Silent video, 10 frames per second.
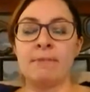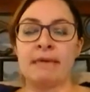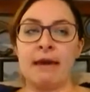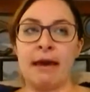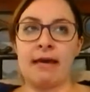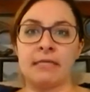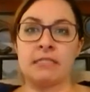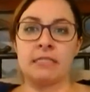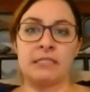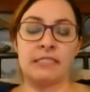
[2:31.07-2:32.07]

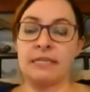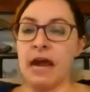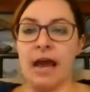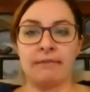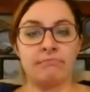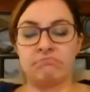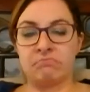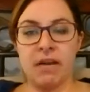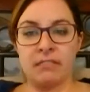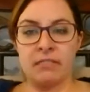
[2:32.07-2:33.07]
because it's not
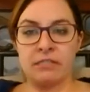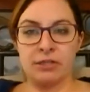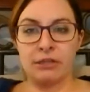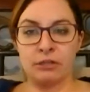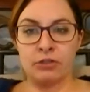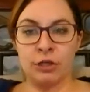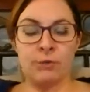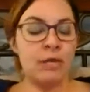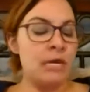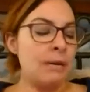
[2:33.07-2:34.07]
necessarily
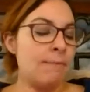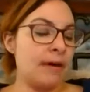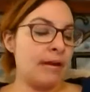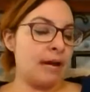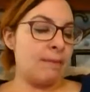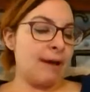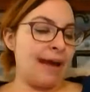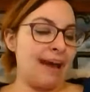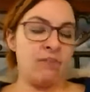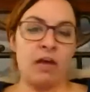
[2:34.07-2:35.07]
true. But um, I
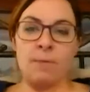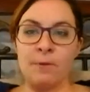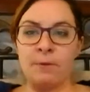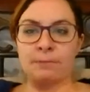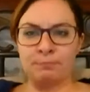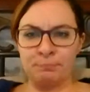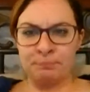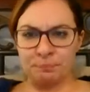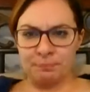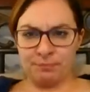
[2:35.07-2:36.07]
have a couple
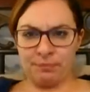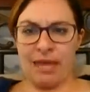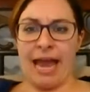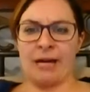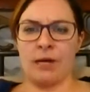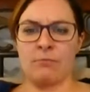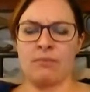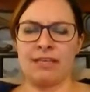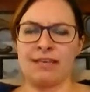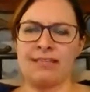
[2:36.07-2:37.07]

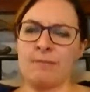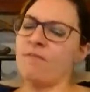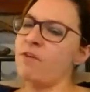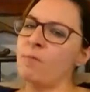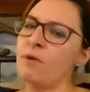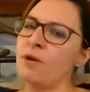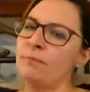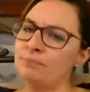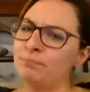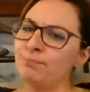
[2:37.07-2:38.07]
items, like, some of them
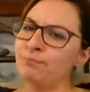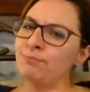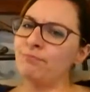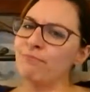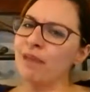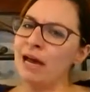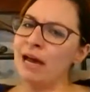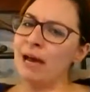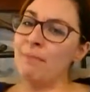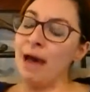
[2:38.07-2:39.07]
are
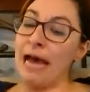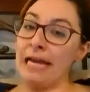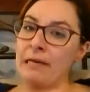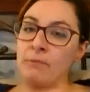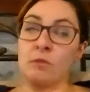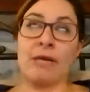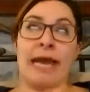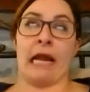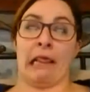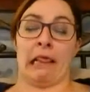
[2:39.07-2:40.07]
um, items we
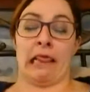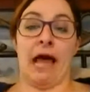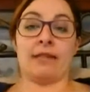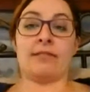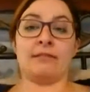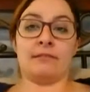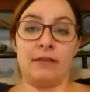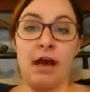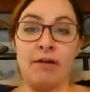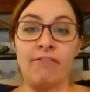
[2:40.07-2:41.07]
get a lot
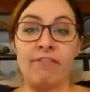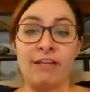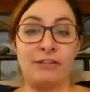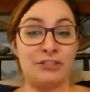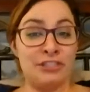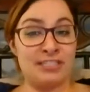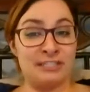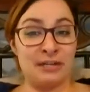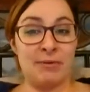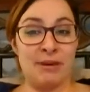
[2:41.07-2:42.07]
of that you should
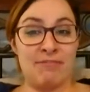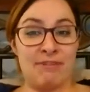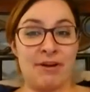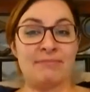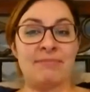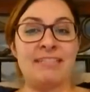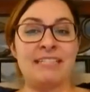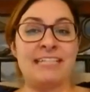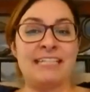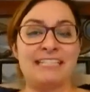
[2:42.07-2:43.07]
steer away from
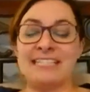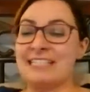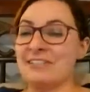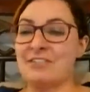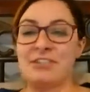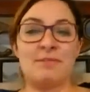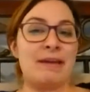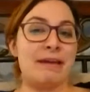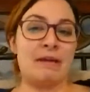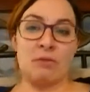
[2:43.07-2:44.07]
because it'll just
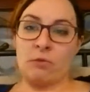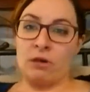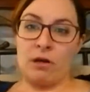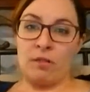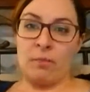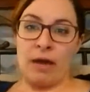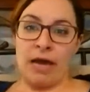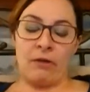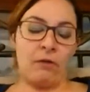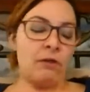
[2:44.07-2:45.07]
be another one on the
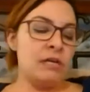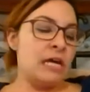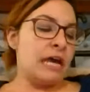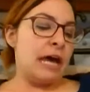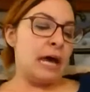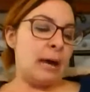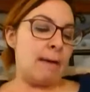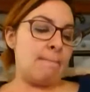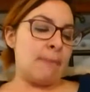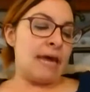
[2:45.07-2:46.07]
pile
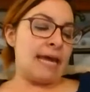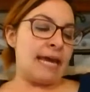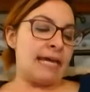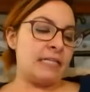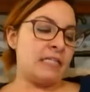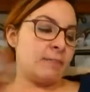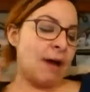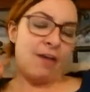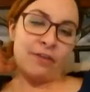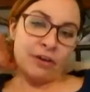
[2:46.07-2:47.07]
um, and
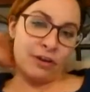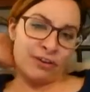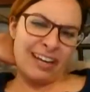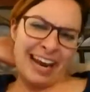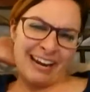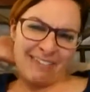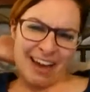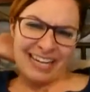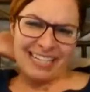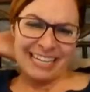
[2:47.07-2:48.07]
some other creative
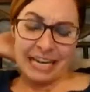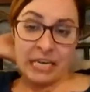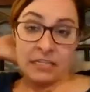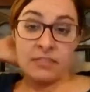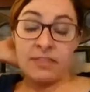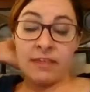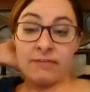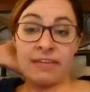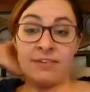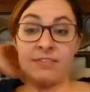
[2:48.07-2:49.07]
ideas
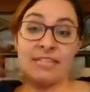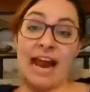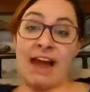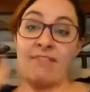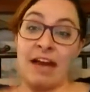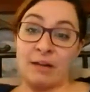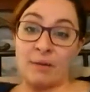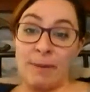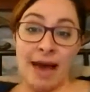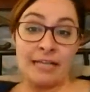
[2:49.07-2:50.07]
of gifts that I've gotten
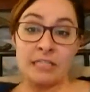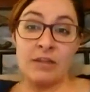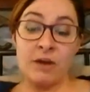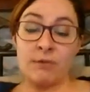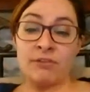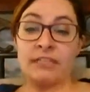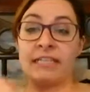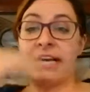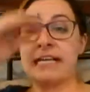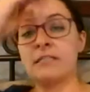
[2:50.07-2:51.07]
in the past that I thought were really
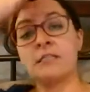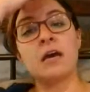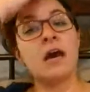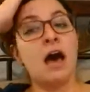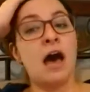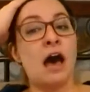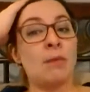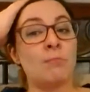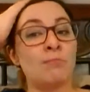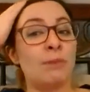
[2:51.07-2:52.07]
nice.
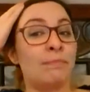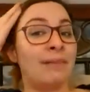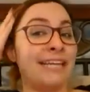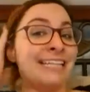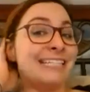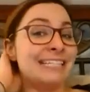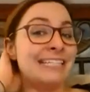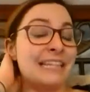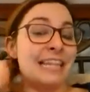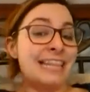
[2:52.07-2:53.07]
Um, the
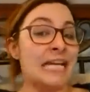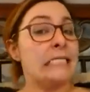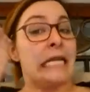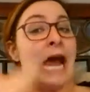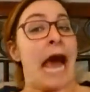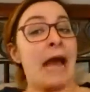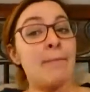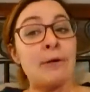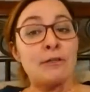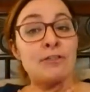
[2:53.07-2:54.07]
places and the things that
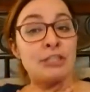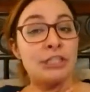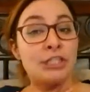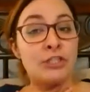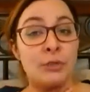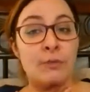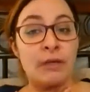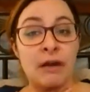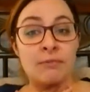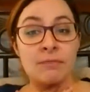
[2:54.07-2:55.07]
I personally do when
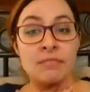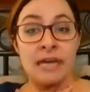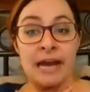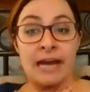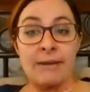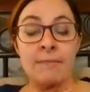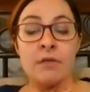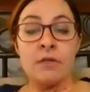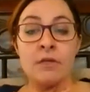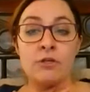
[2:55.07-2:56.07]
it comes
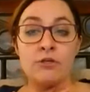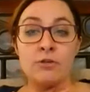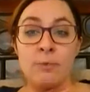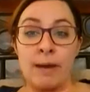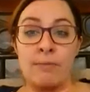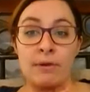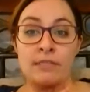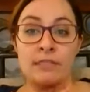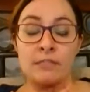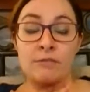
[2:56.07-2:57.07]
time to buy
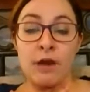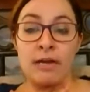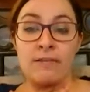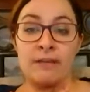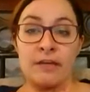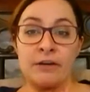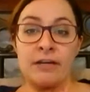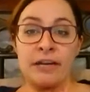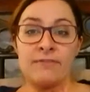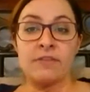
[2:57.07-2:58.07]
presents for end of the year
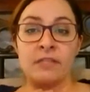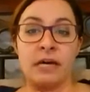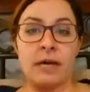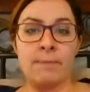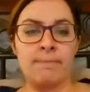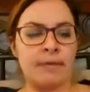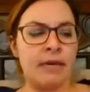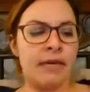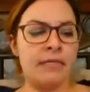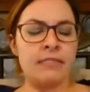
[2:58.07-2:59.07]
gifts um,
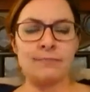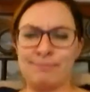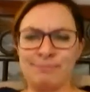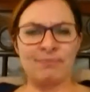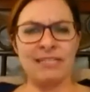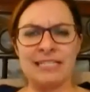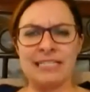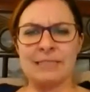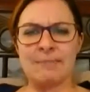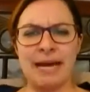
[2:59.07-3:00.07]
because
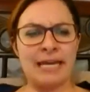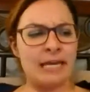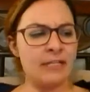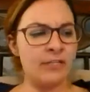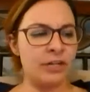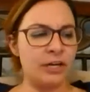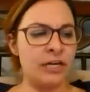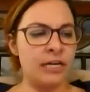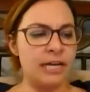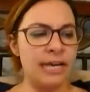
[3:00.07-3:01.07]
since my kids are